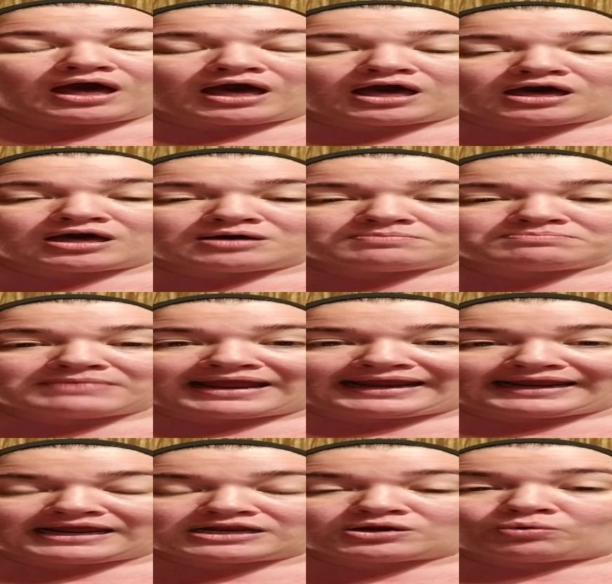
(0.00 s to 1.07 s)

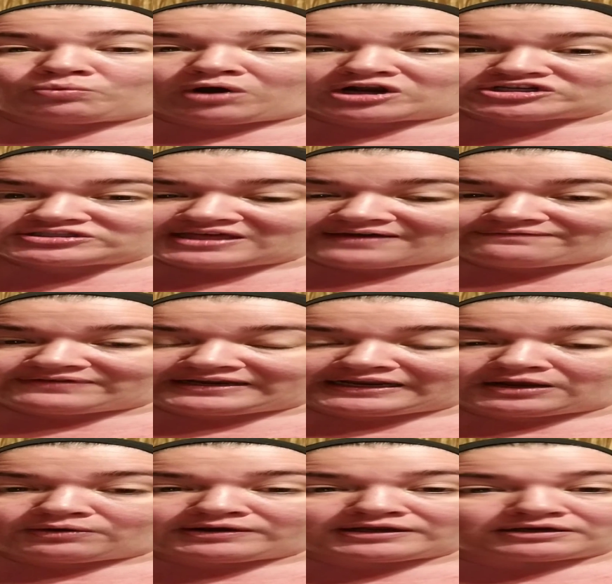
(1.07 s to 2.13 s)
And watch that
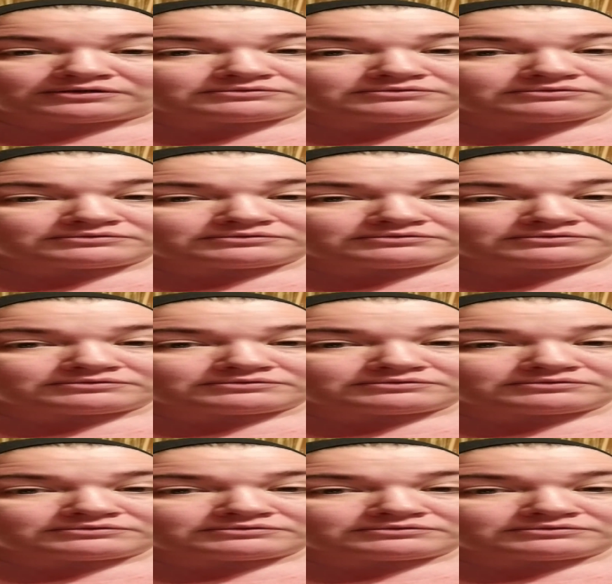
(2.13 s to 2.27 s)
video.